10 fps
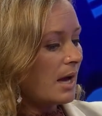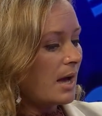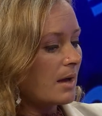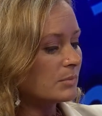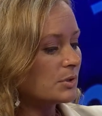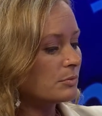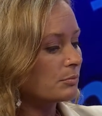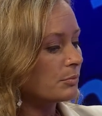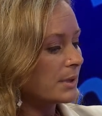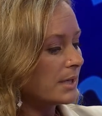to
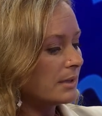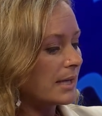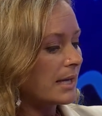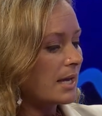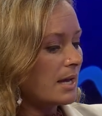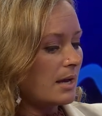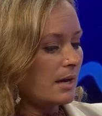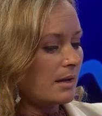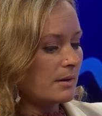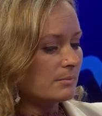really
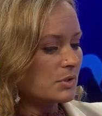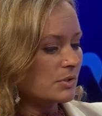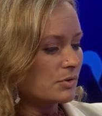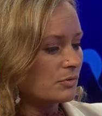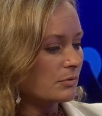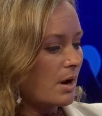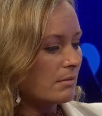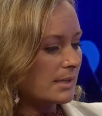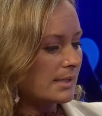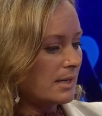just draw
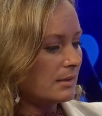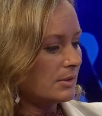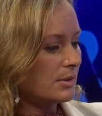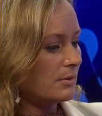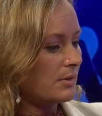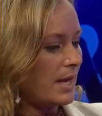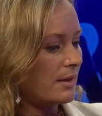us into